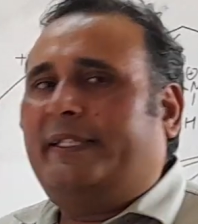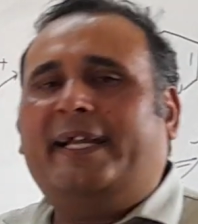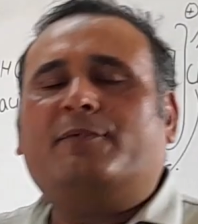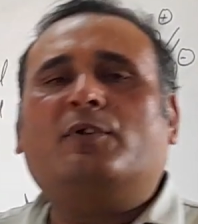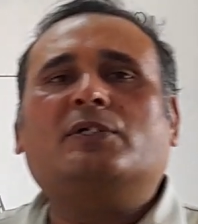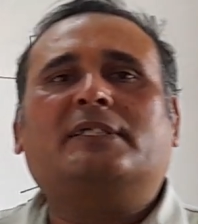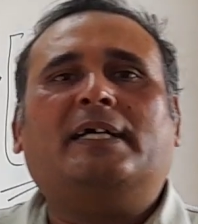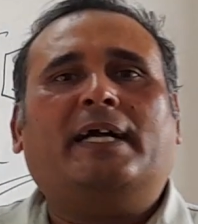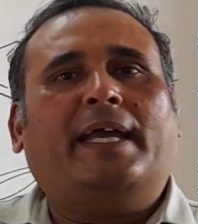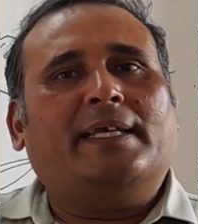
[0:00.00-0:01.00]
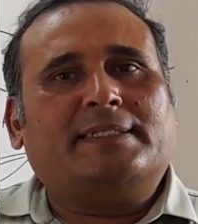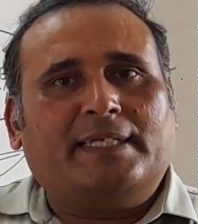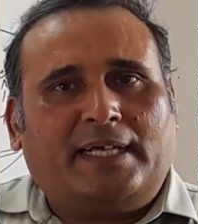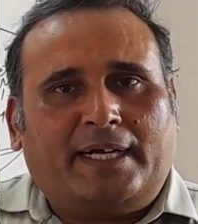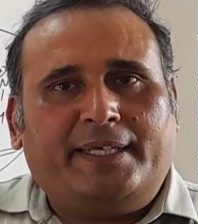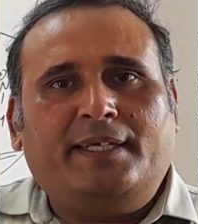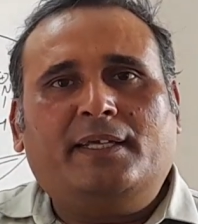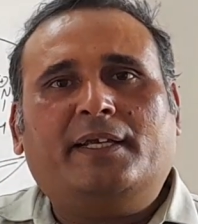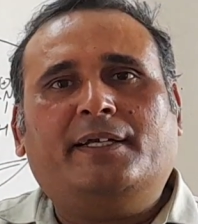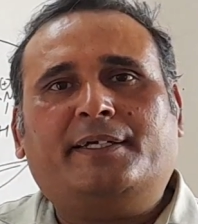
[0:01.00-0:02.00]
that was the
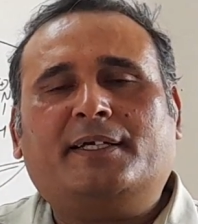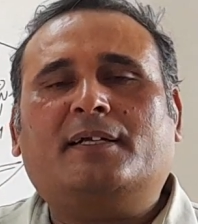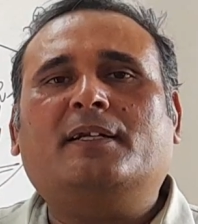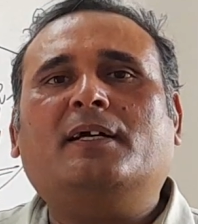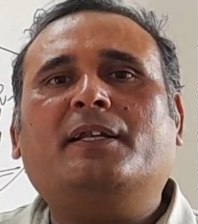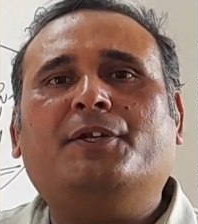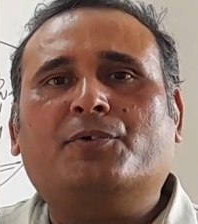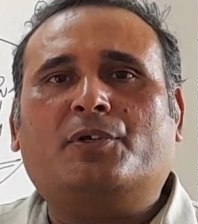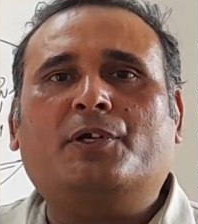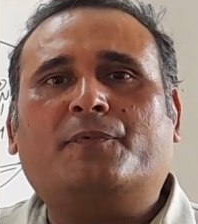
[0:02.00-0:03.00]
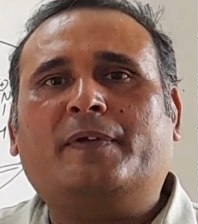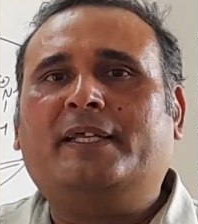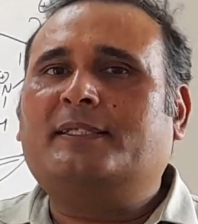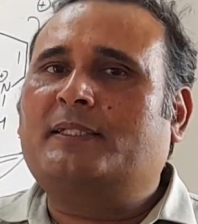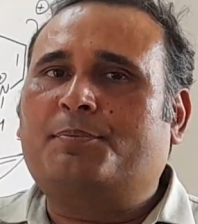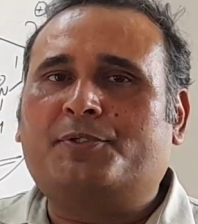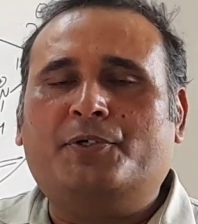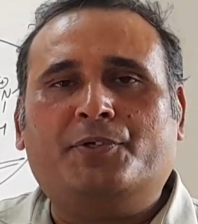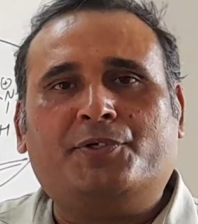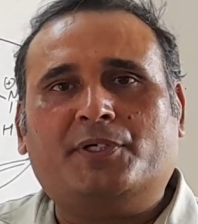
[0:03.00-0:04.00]
SNI, internal nucleophilic
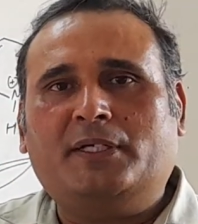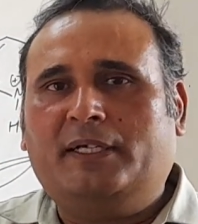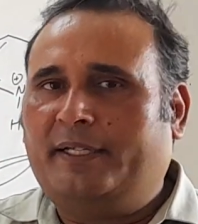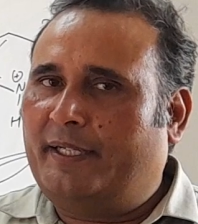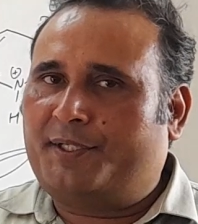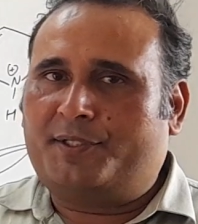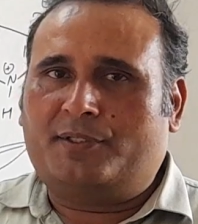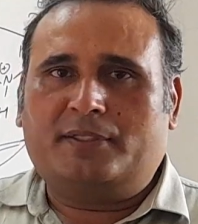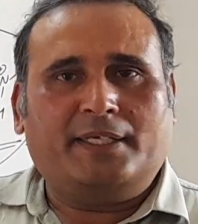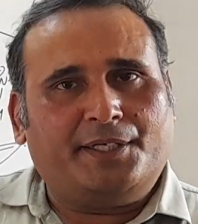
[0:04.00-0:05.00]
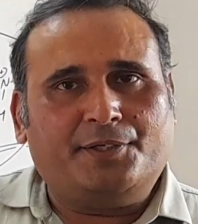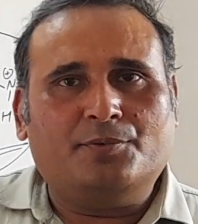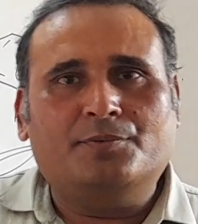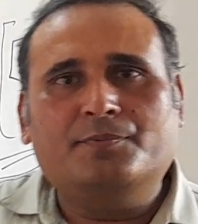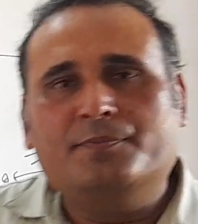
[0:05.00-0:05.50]
substitution reaction. Thank you.